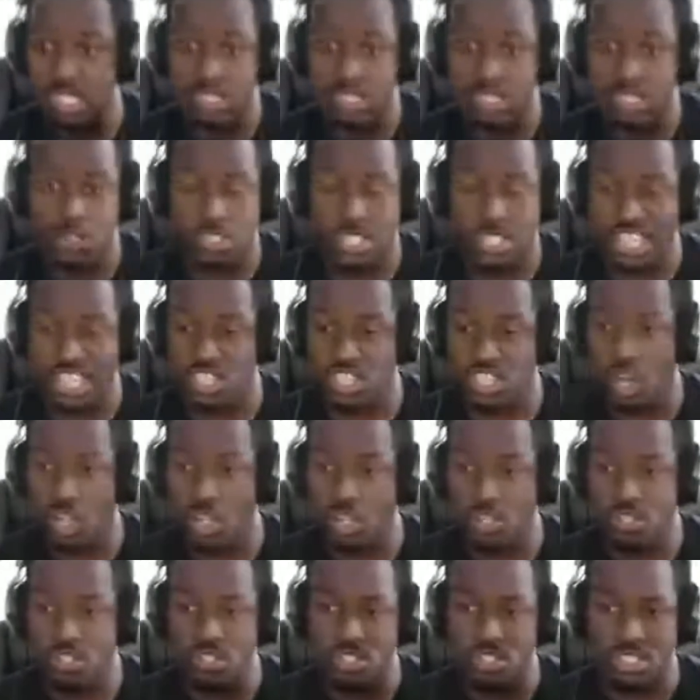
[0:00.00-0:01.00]

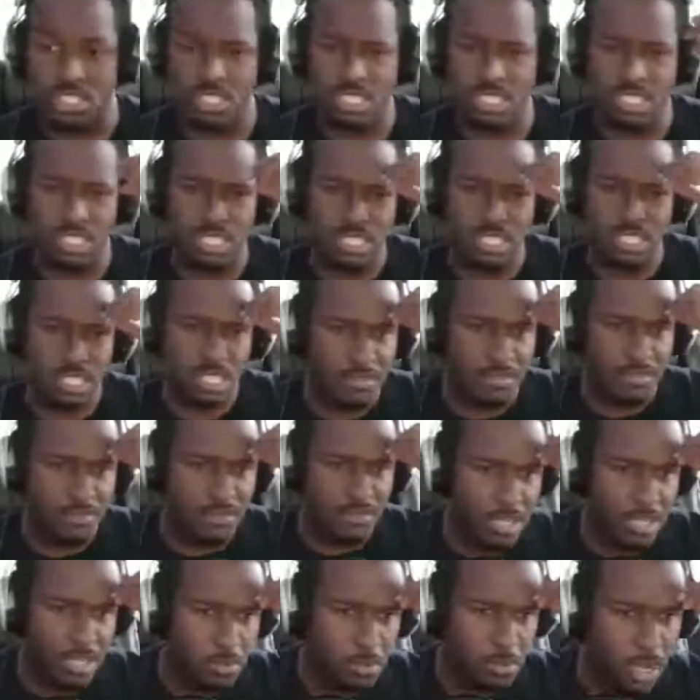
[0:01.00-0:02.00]
technology,
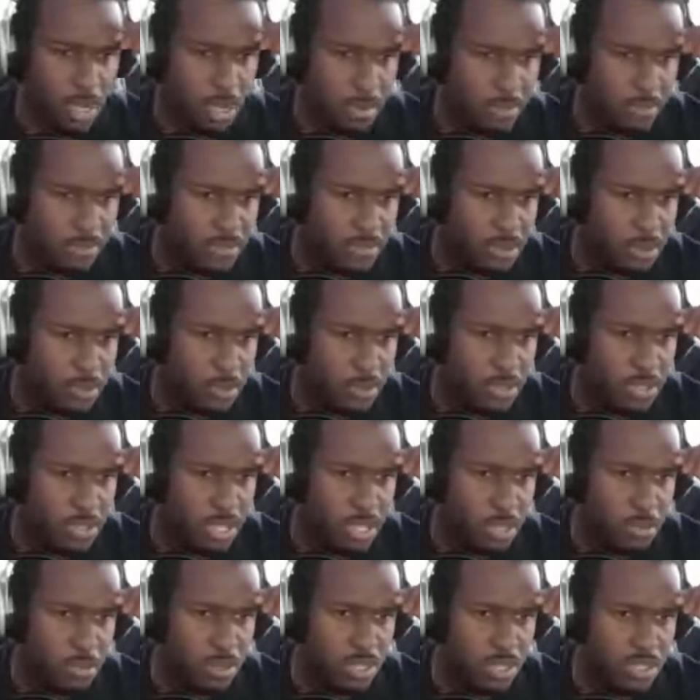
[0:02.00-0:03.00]
TV, I forgot what the
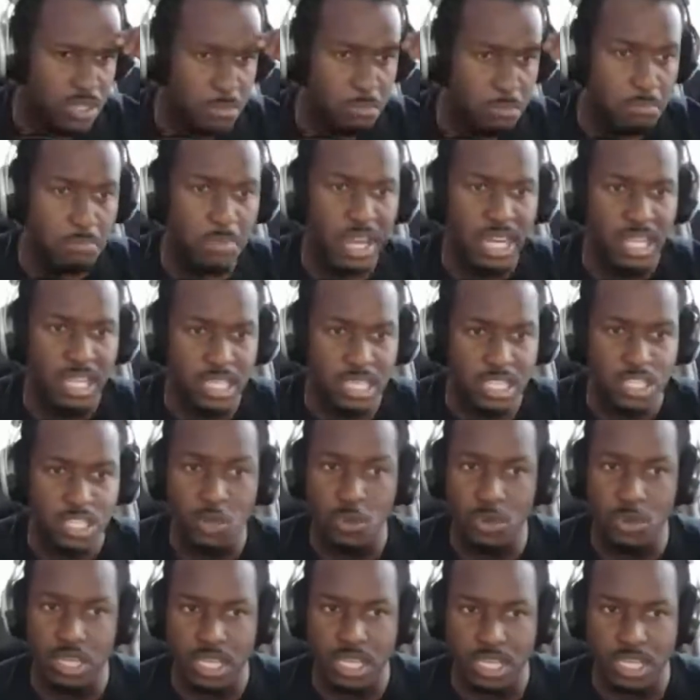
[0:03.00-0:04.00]
other ones are, money,
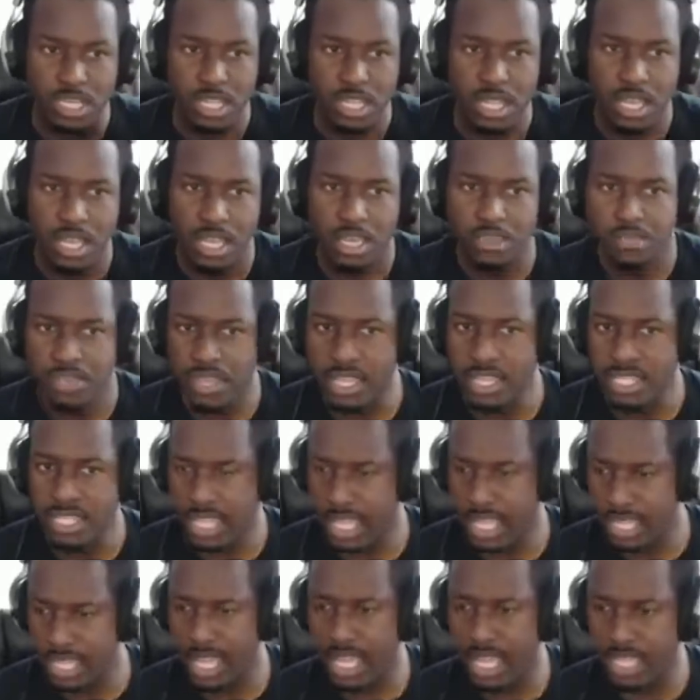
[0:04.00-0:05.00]
greed, things
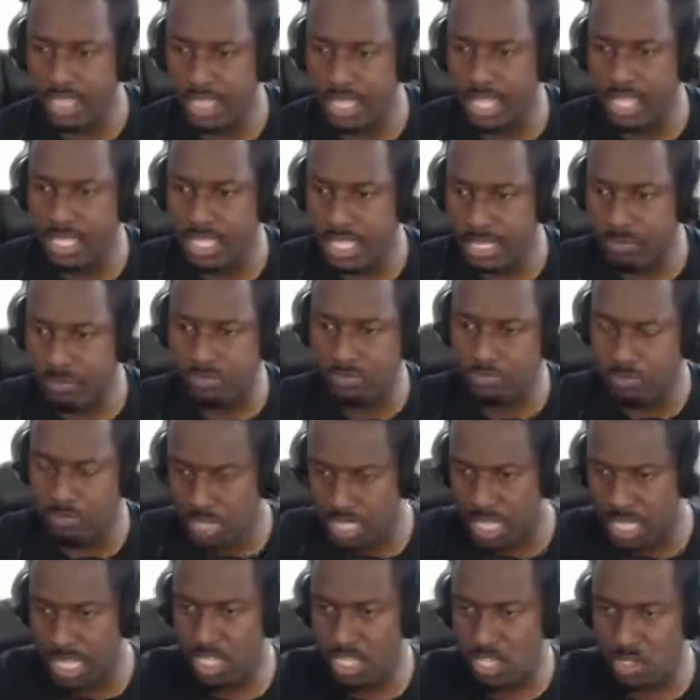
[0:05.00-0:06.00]
like that, things that
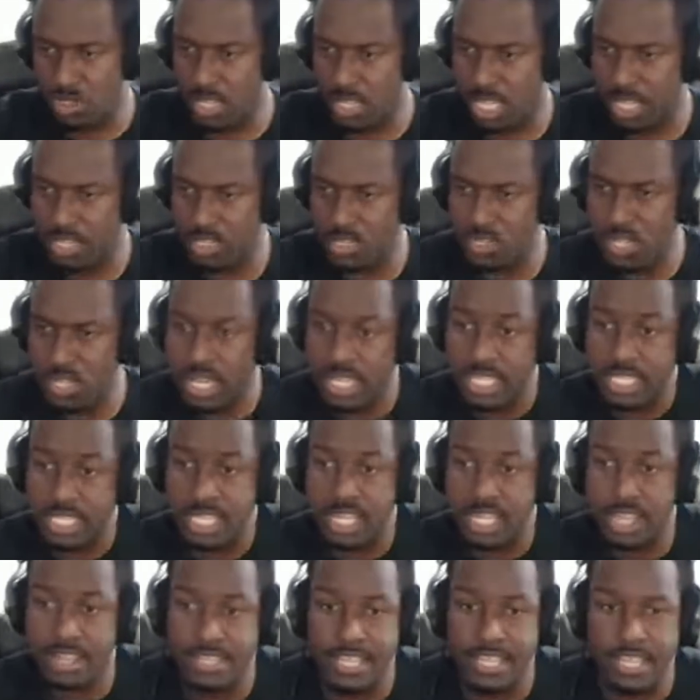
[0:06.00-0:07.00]
pertain to like society
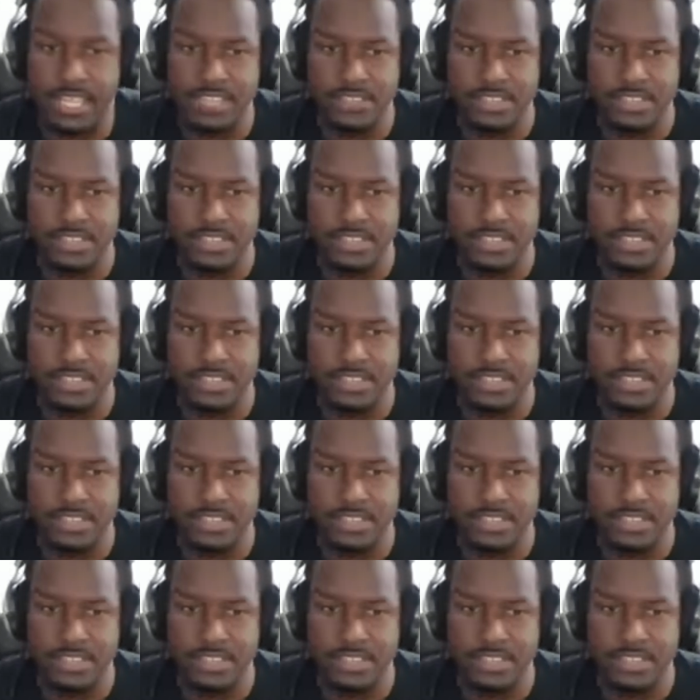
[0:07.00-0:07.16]
nowadays.